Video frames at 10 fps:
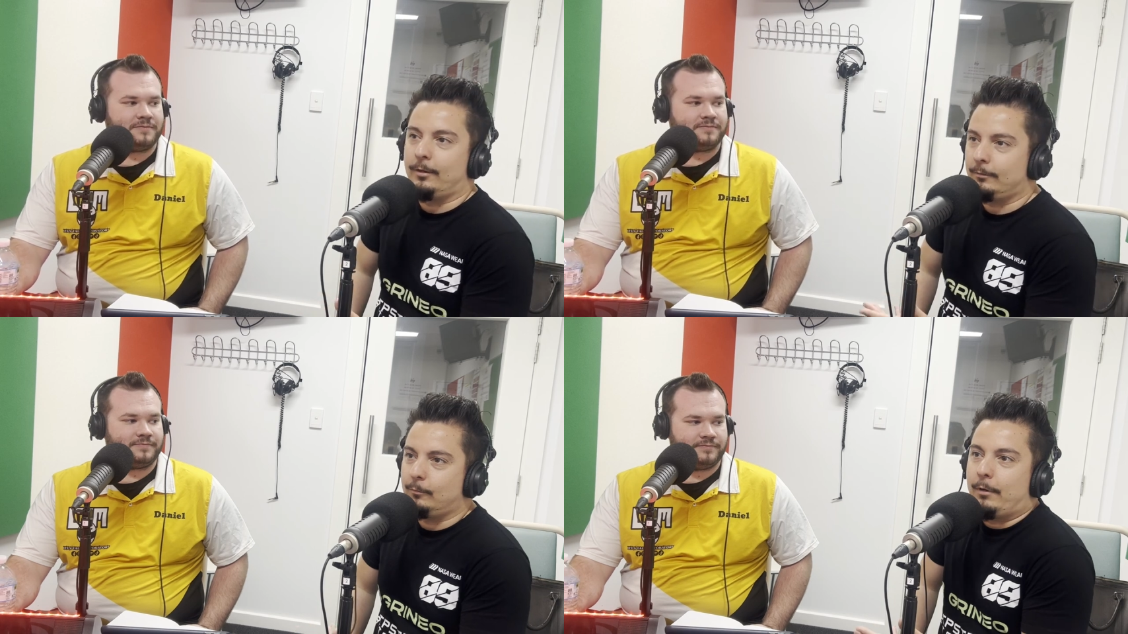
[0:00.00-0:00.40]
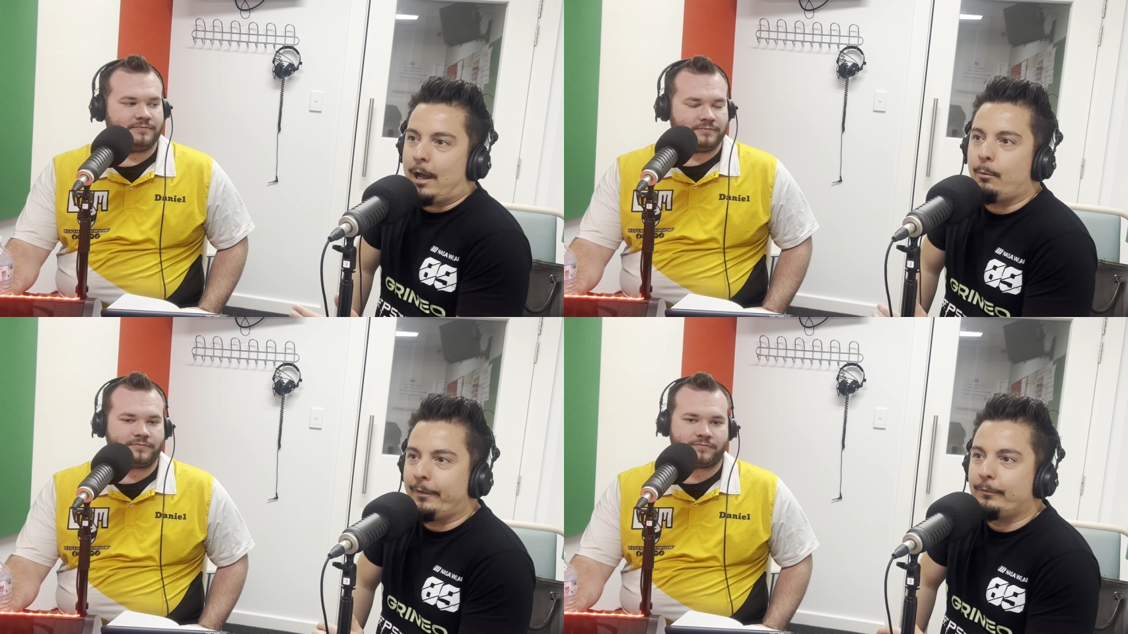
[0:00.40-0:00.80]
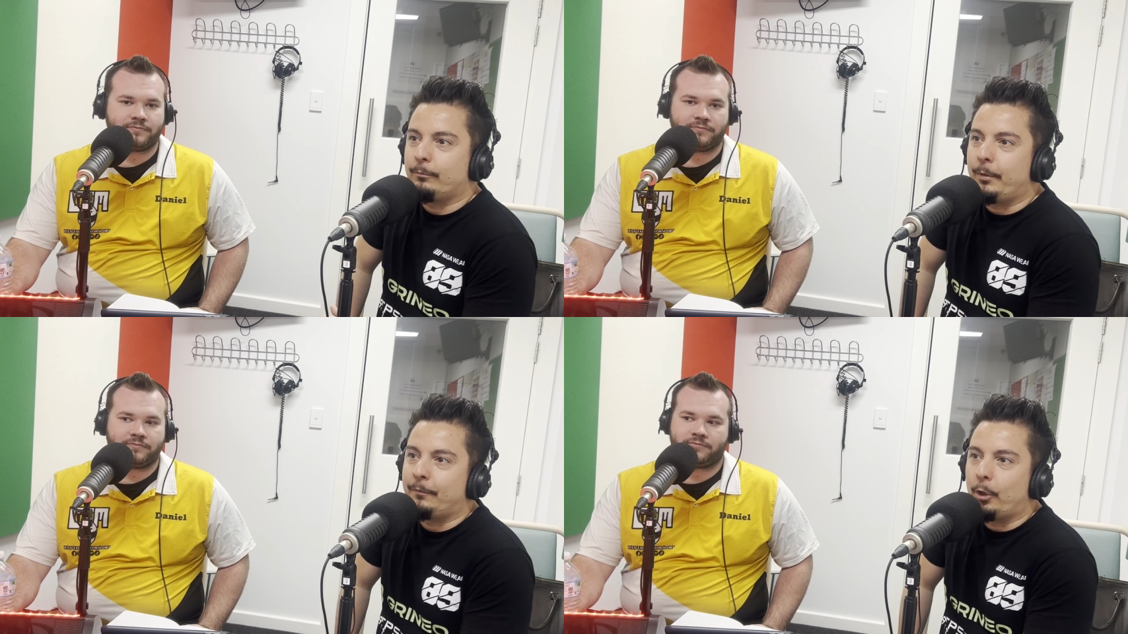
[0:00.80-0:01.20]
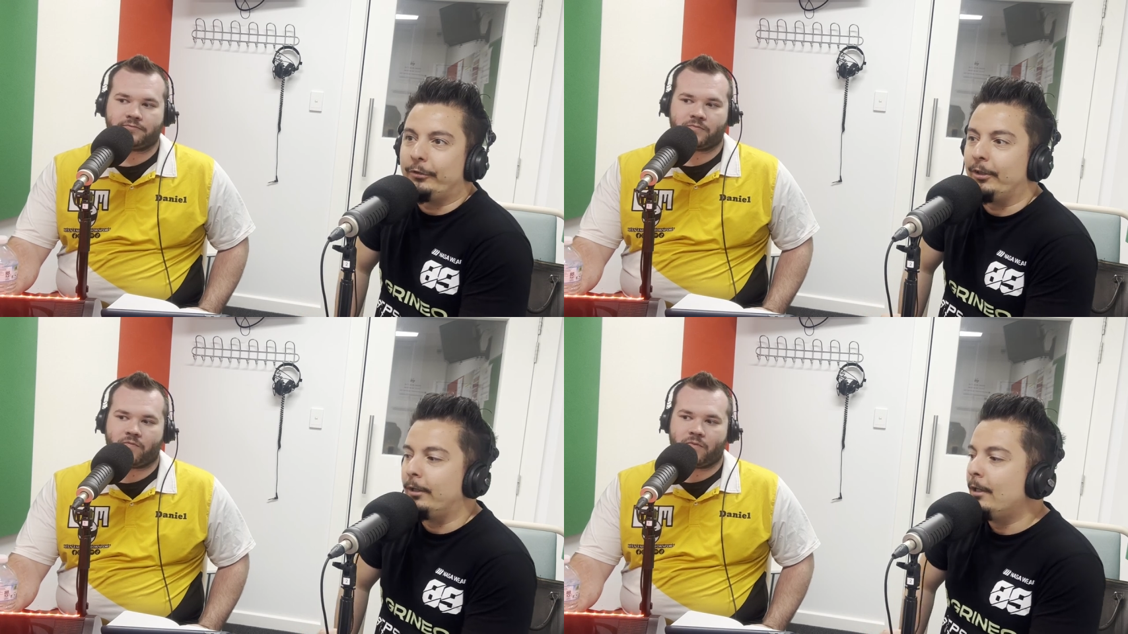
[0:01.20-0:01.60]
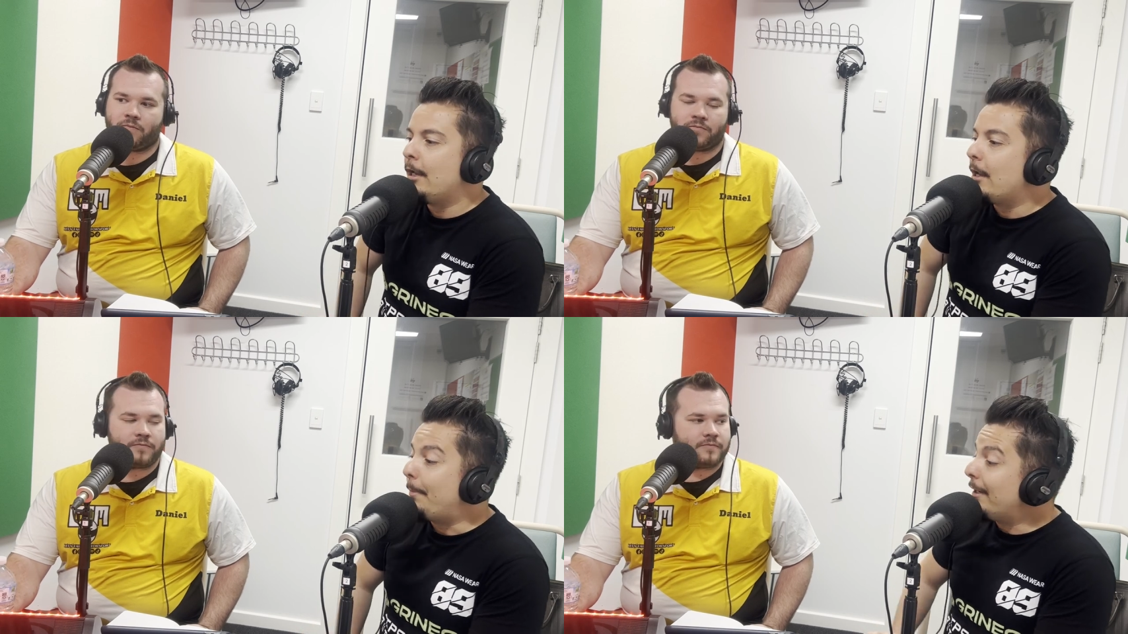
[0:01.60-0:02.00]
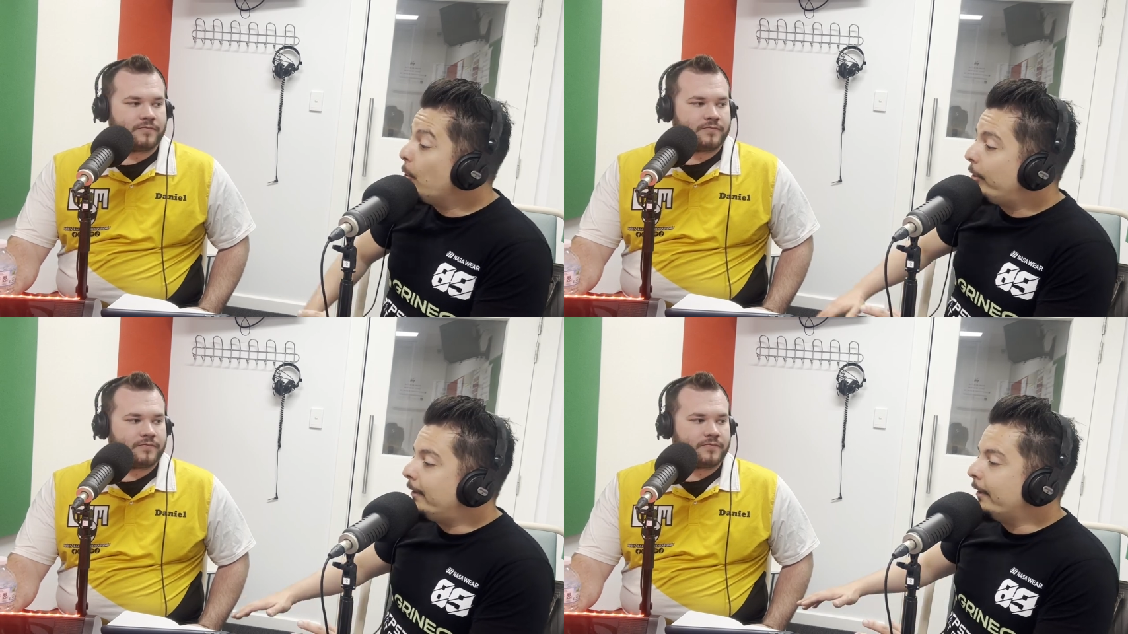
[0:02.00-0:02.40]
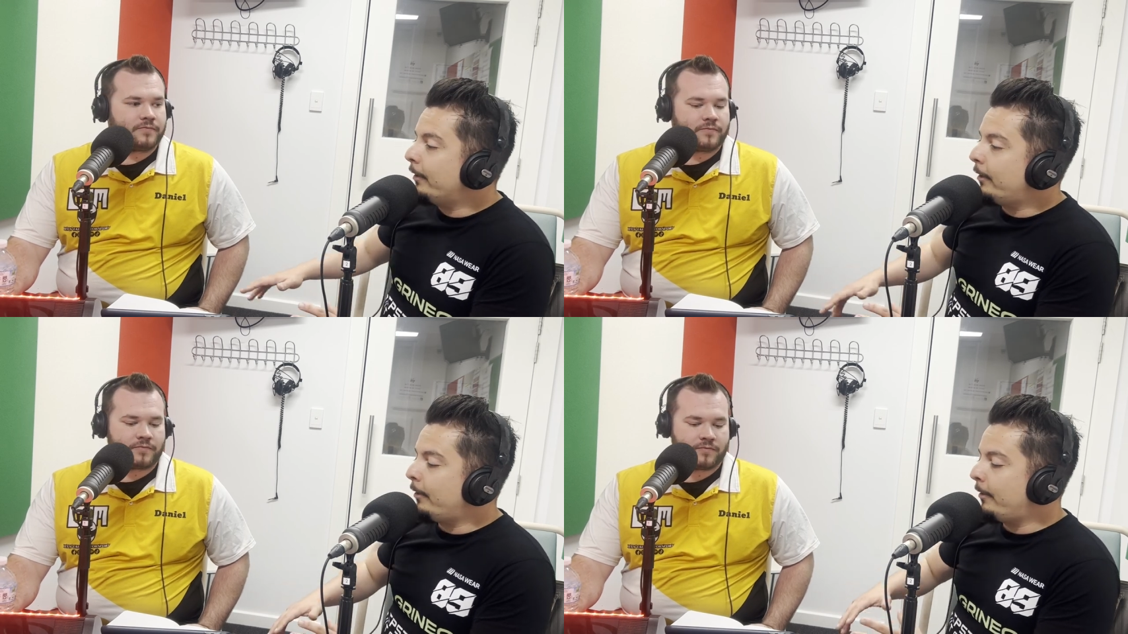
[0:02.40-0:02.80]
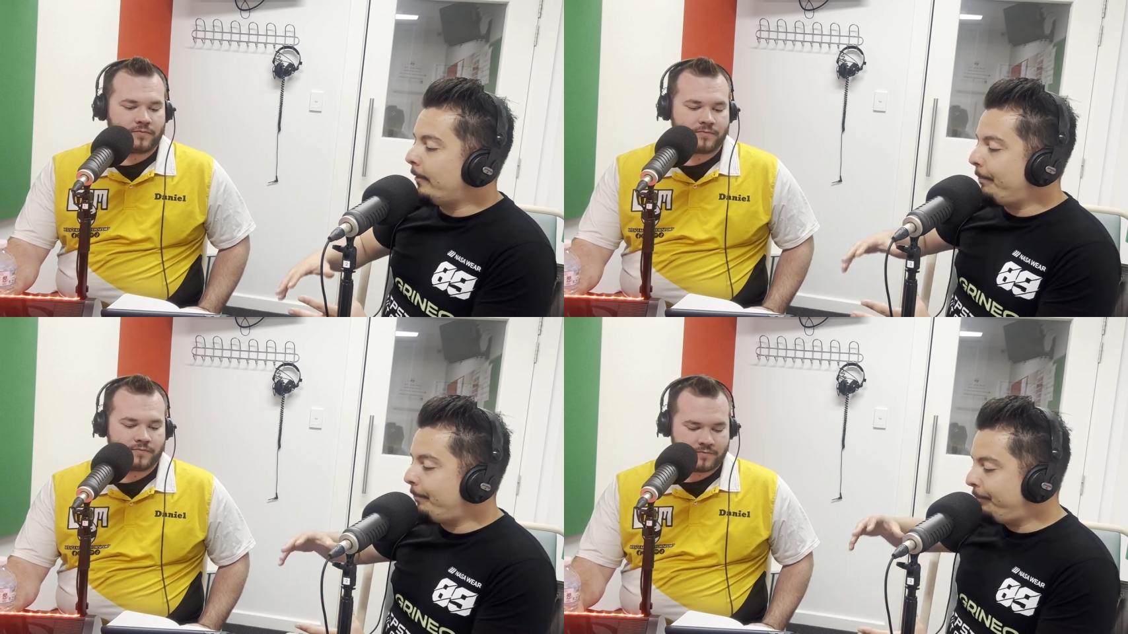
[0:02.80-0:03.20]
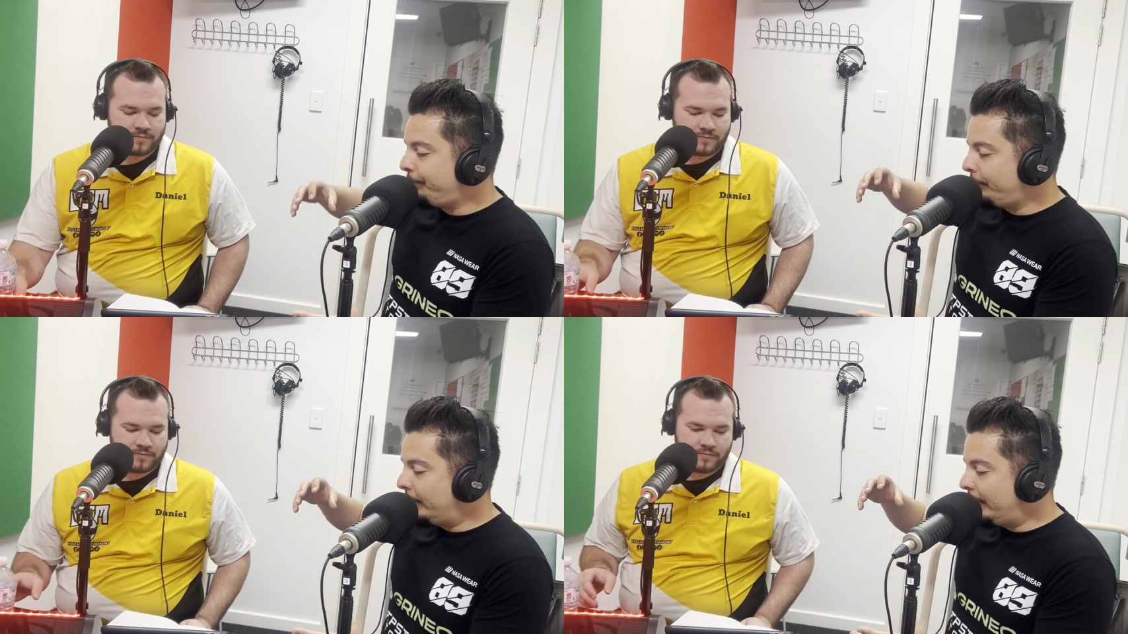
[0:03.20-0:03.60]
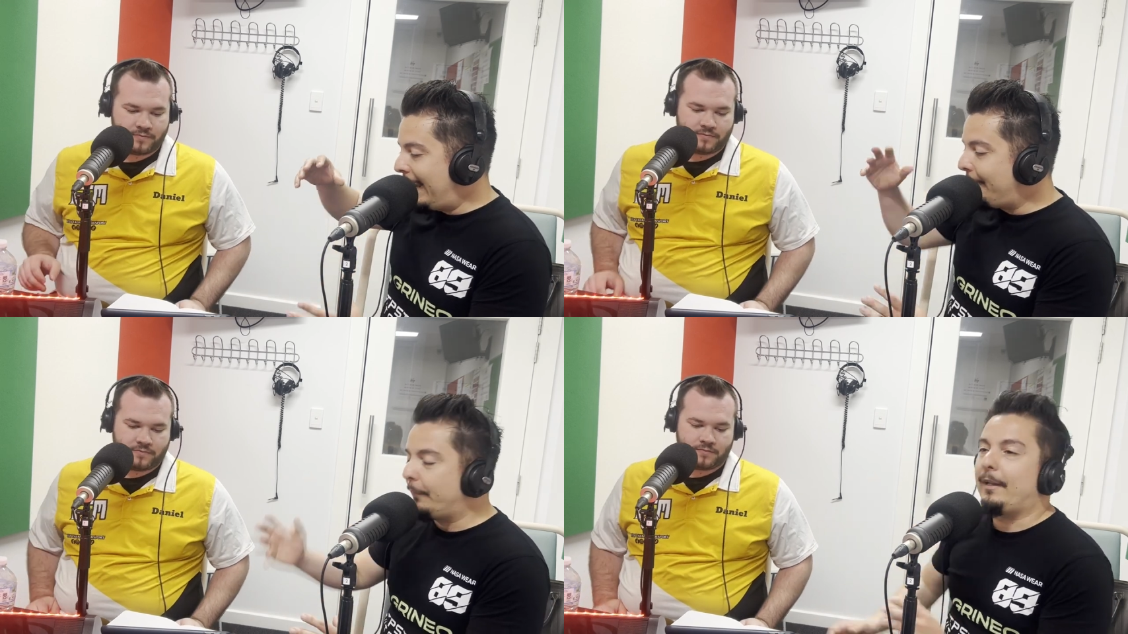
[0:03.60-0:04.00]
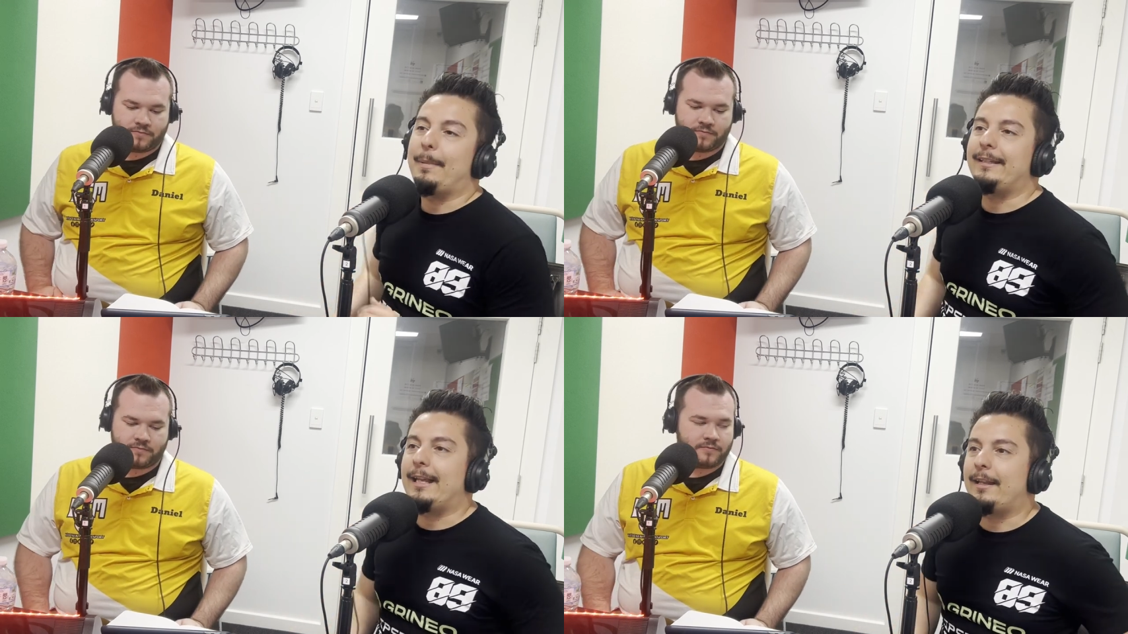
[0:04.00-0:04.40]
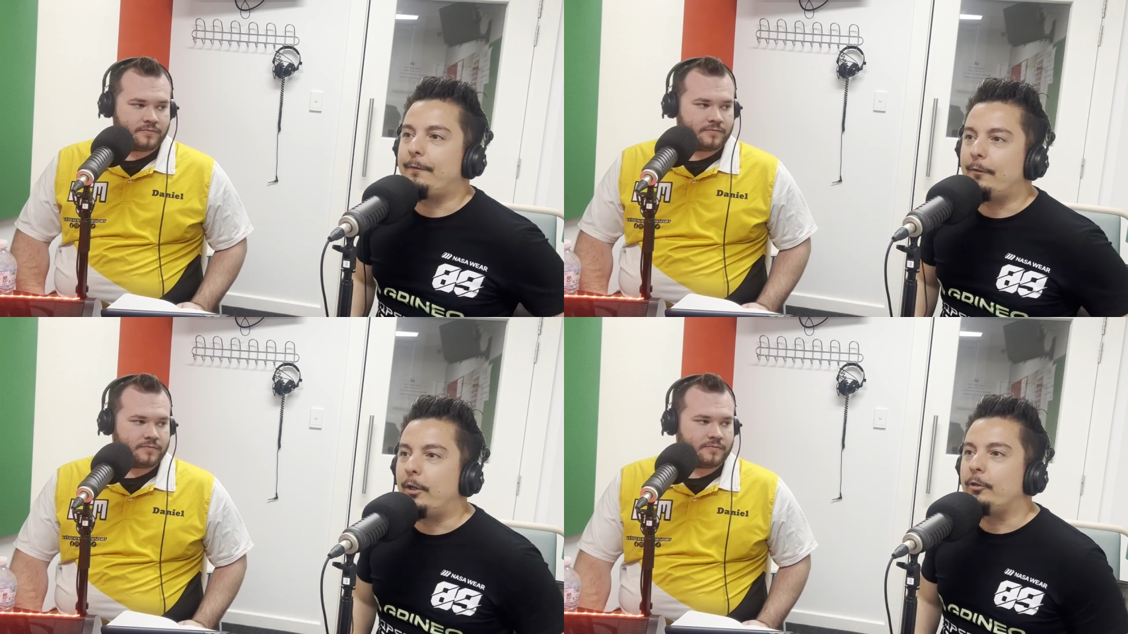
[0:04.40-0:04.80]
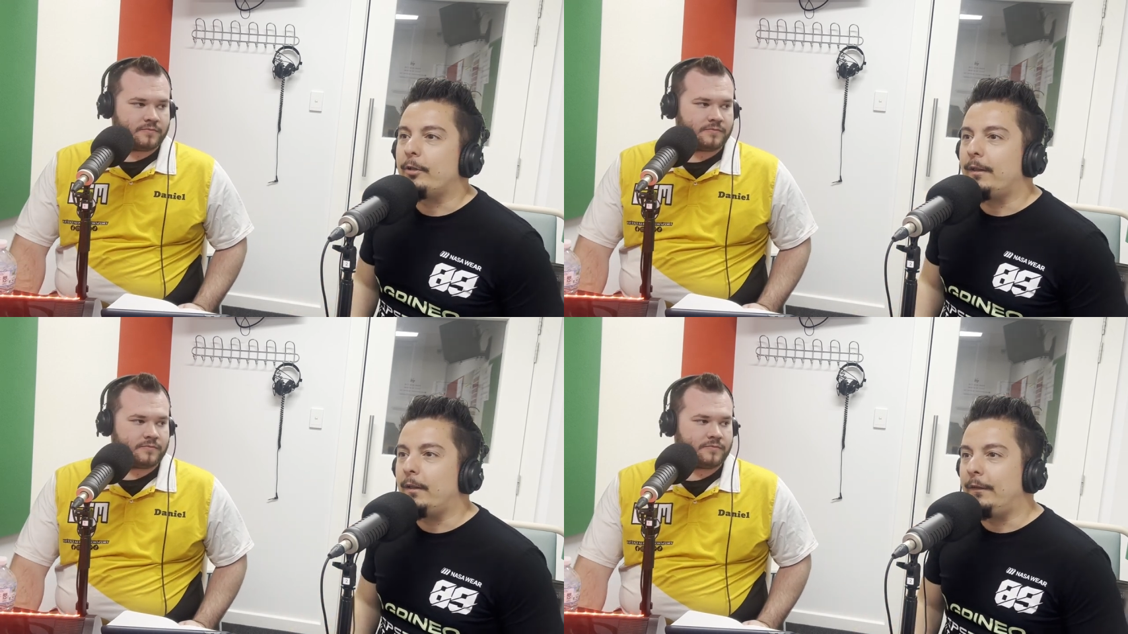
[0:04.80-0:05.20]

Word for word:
Speaker 1: now yeah, we've we've it. lost her. Yeah. But look, the um, everything about the LA 500 is